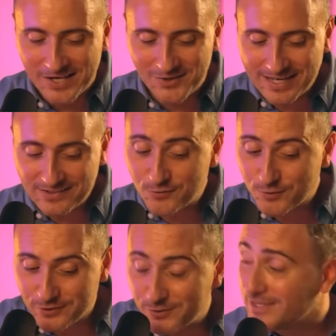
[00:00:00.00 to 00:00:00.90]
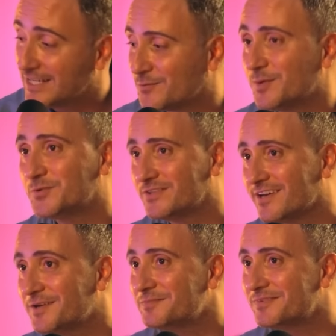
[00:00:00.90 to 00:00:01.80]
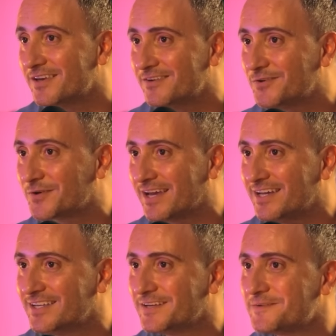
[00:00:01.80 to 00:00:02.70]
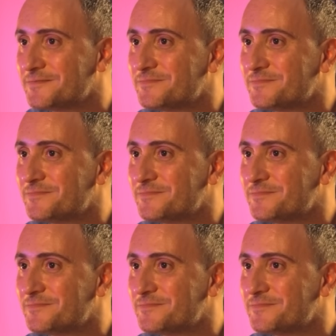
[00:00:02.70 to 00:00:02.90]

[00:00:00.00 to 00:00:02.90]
You get to roll the roulette one more time, if you can. Did I get to do